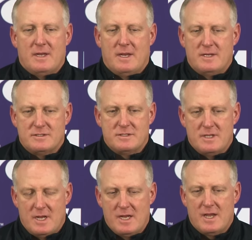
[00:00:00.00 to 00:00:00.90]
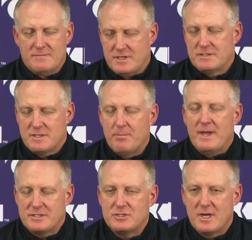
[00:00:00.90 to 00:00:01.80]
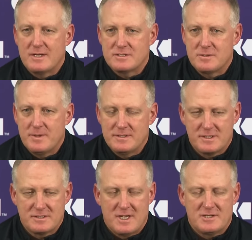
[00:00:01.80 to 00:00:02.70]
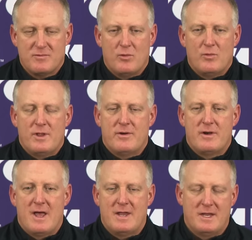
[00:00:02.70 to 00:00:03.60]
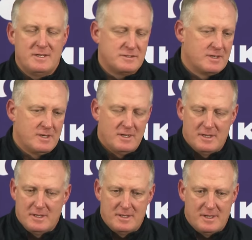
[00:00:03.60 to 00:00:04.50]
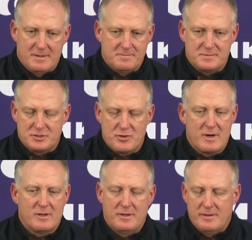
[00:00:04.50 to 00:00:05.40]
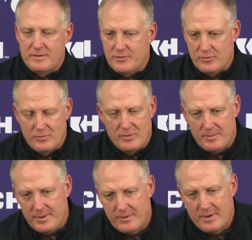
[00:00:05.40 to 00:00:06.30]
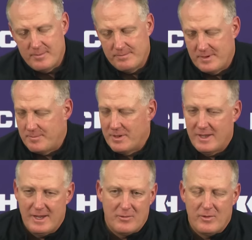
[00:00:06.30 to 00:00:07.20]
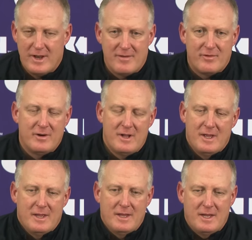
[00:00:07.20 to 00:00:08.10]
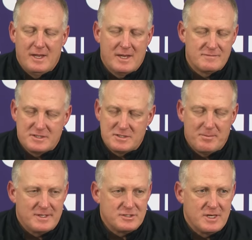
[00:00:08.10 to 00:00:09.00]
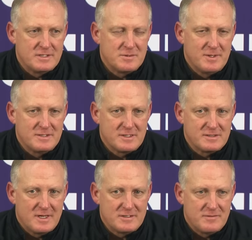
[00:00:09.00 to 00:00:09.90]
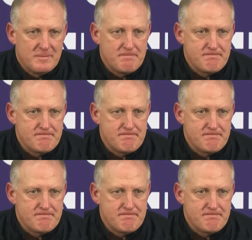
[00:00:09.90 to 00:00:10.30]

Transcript: he's he gives us the best chance to be successful, whether or not he's um, struggling through a, a, a play, whatever. He gives us the best chance to be successful.